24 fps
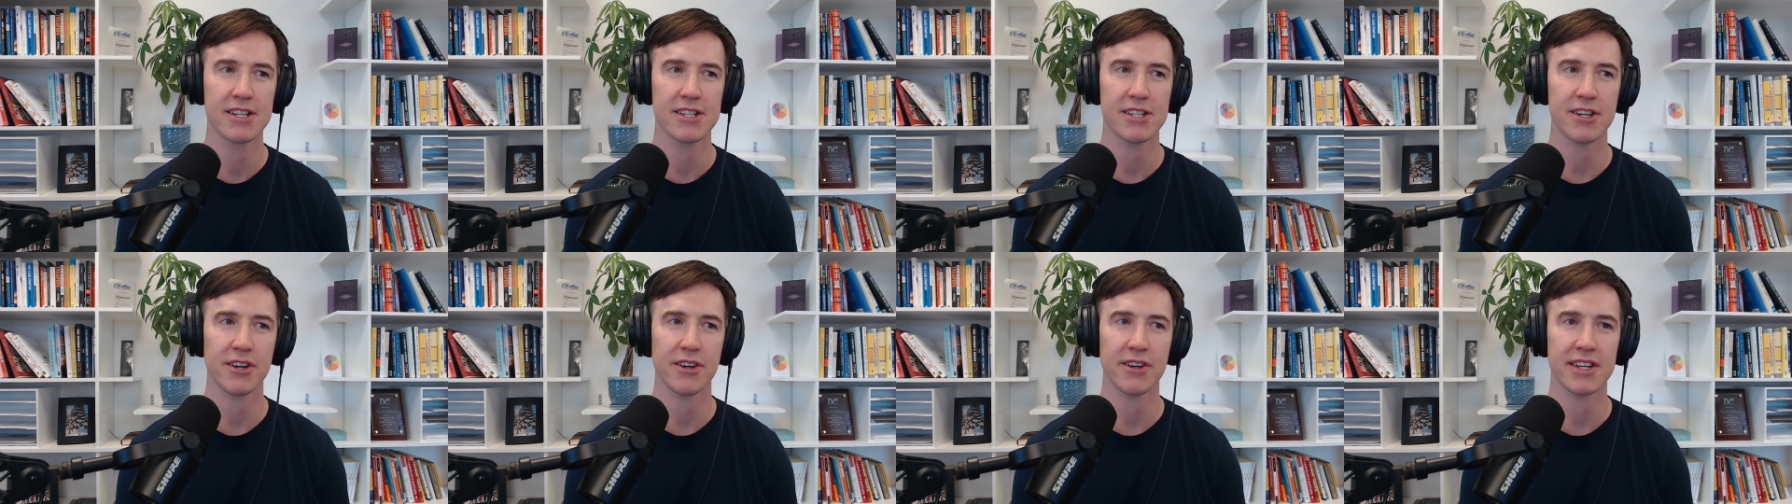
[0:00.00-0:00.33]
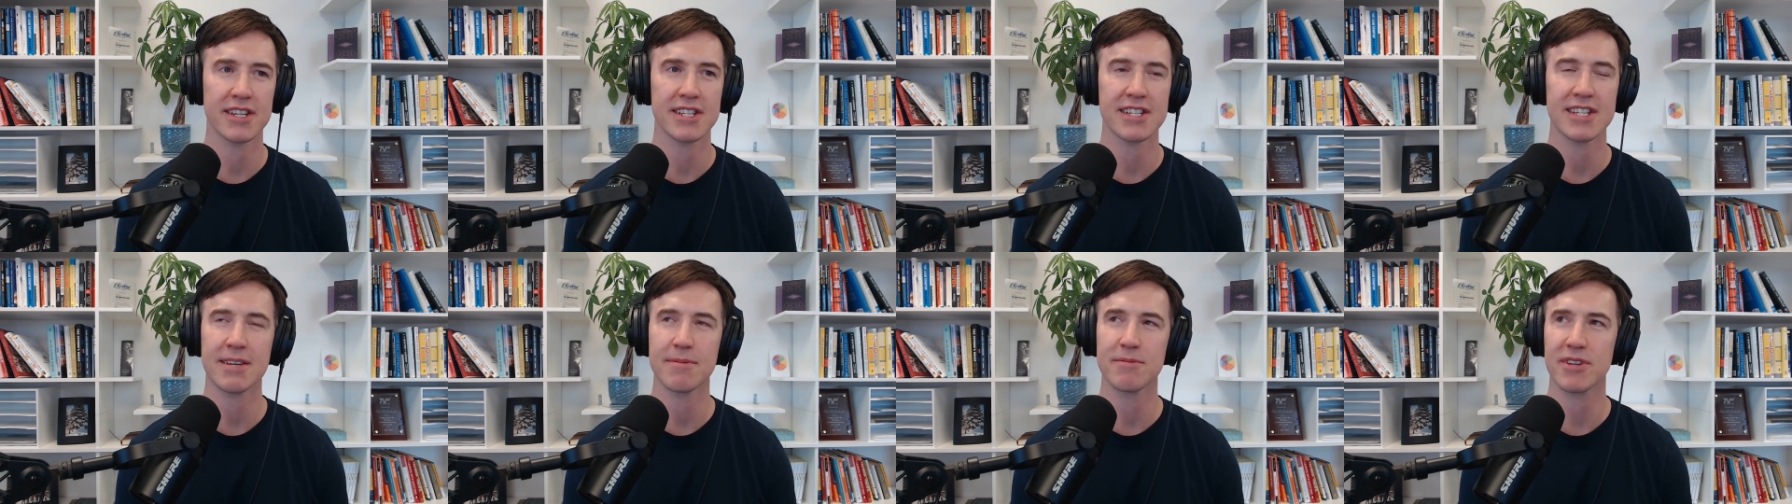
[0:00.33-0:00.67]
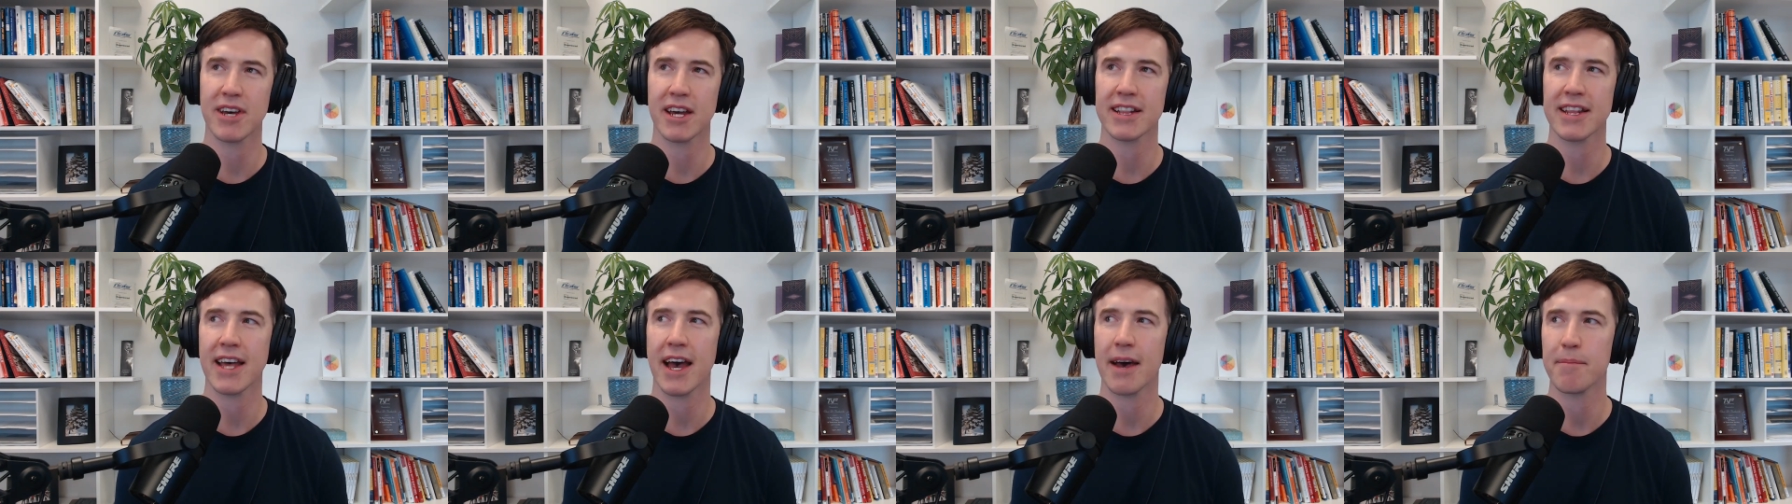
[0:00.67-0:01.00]
So it seems
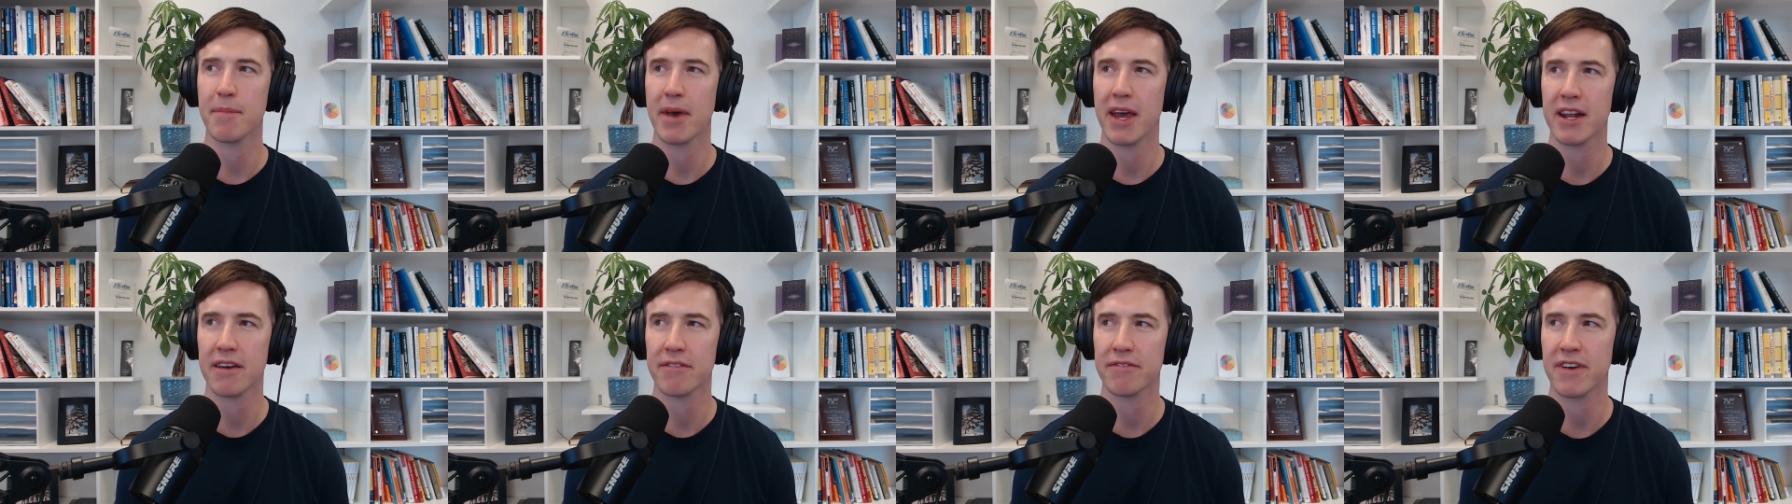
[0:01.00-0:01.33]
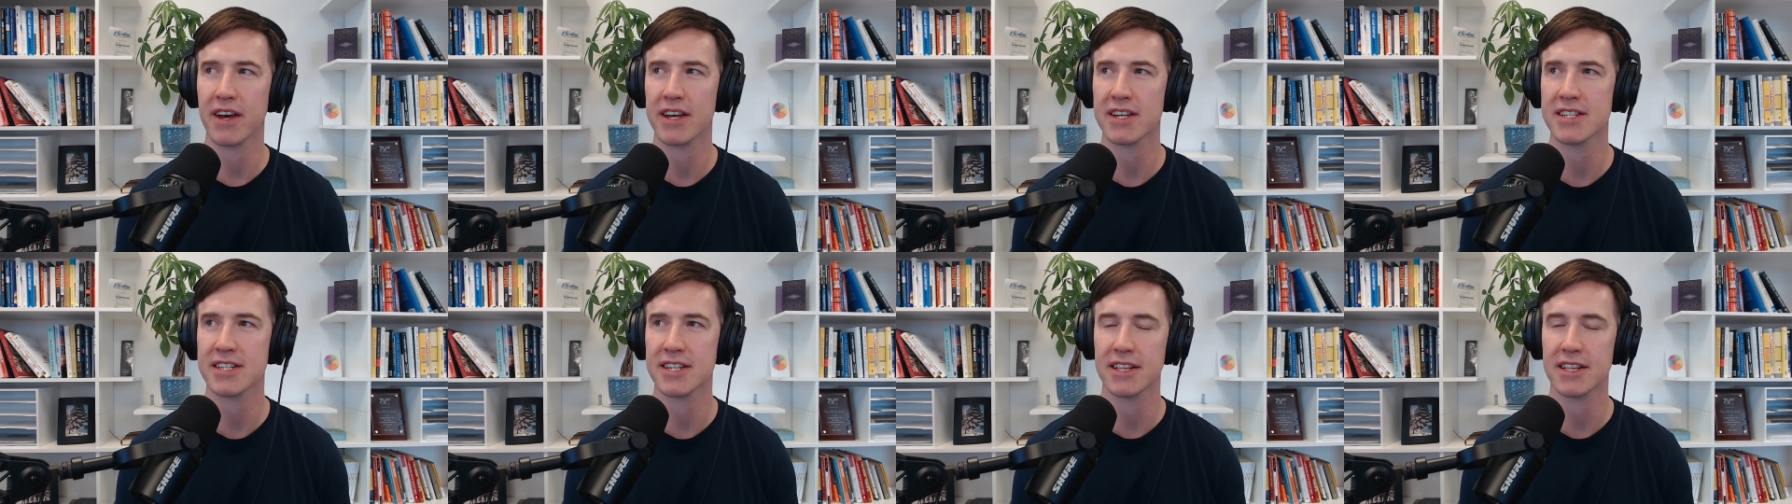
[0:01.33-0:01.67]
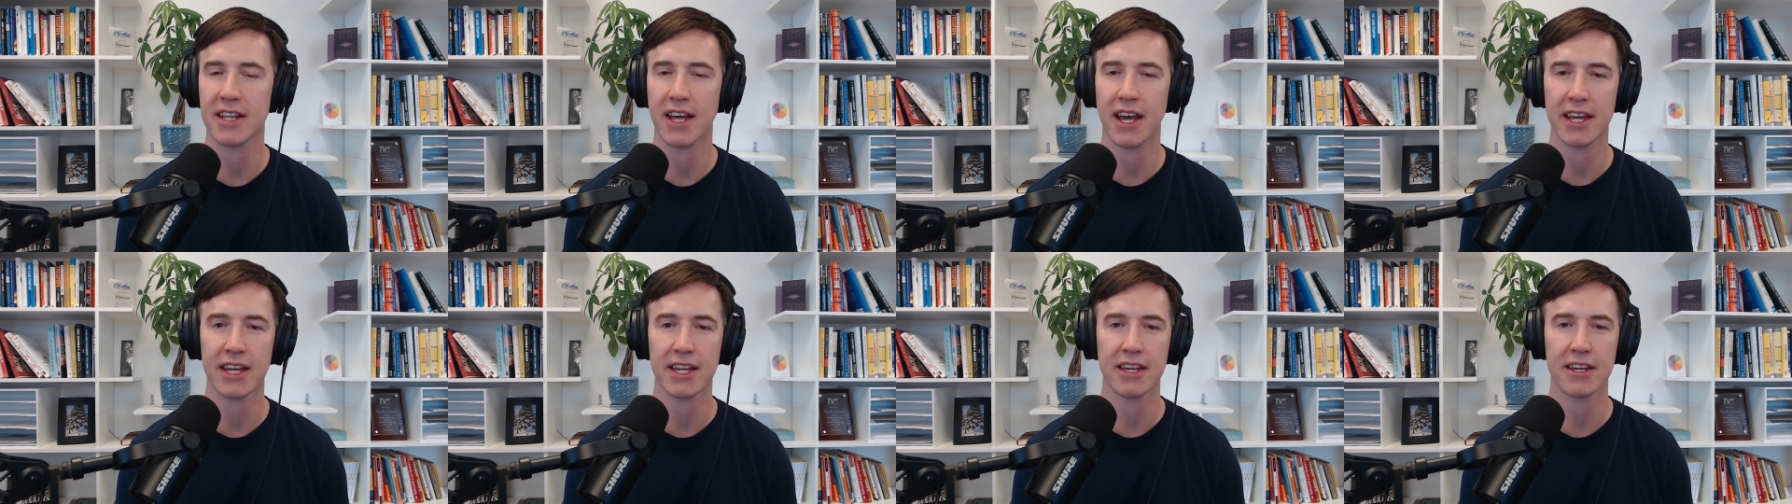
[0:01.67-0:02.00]
like that manifests in
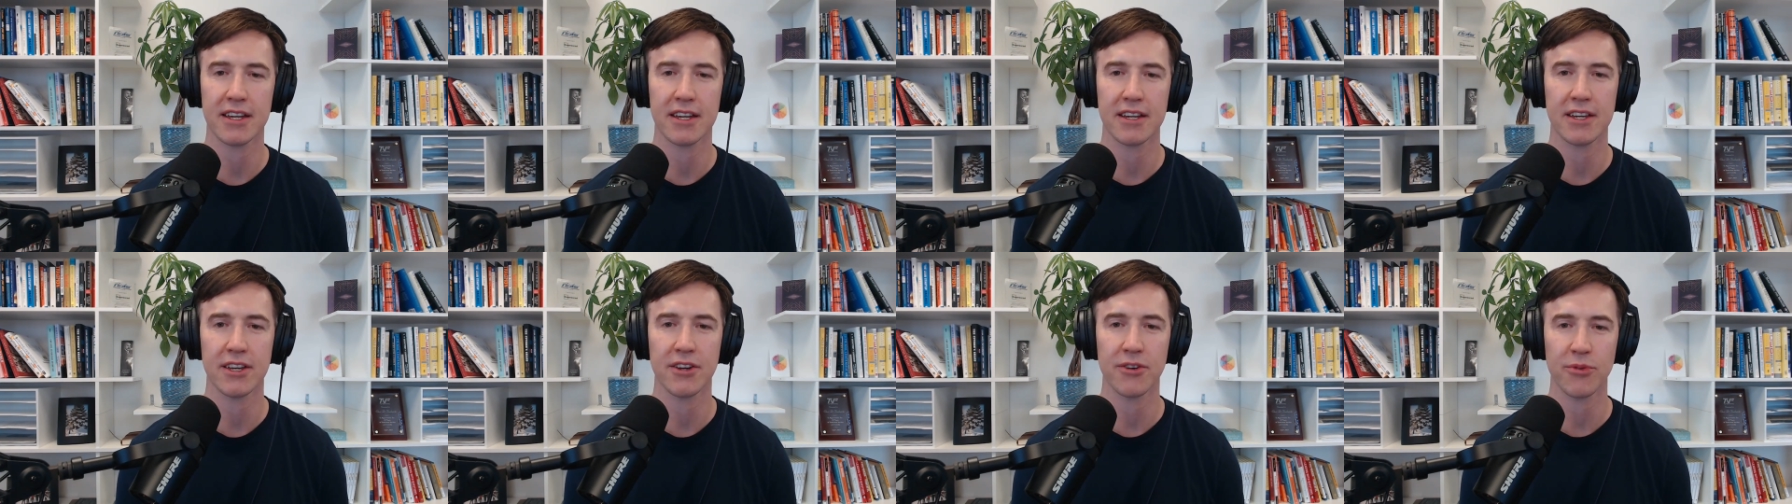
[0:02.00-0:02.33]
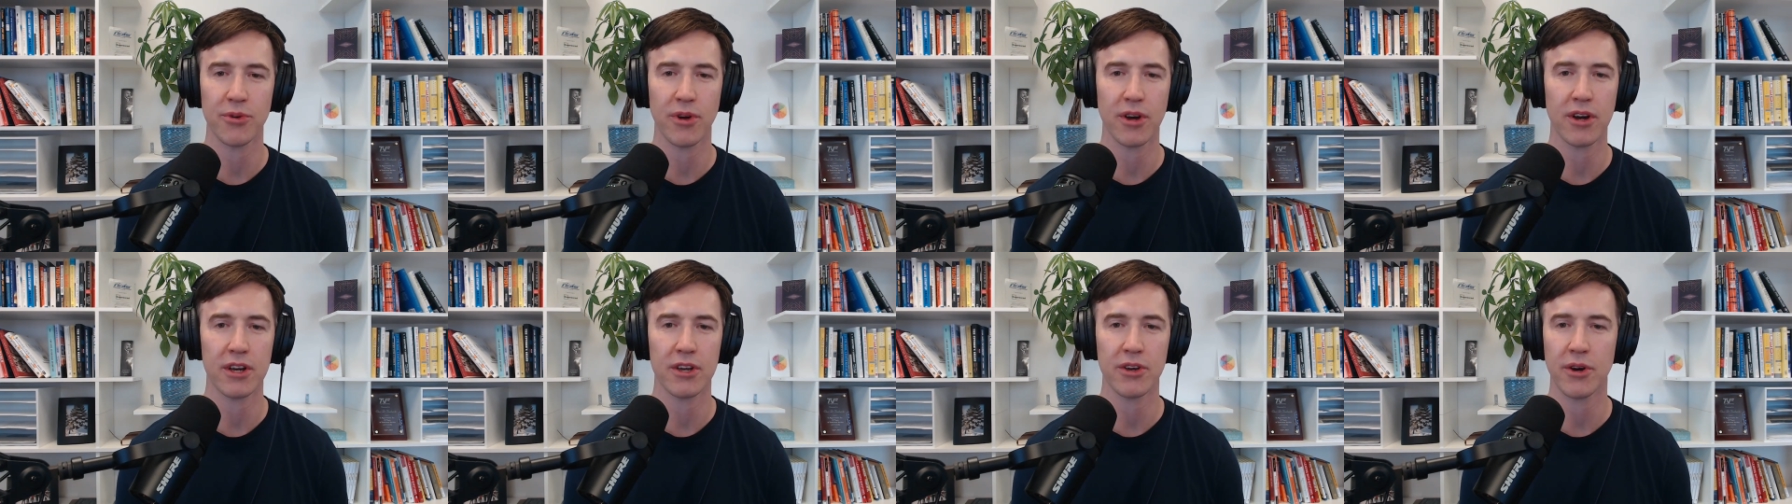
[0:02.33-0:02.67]
like you're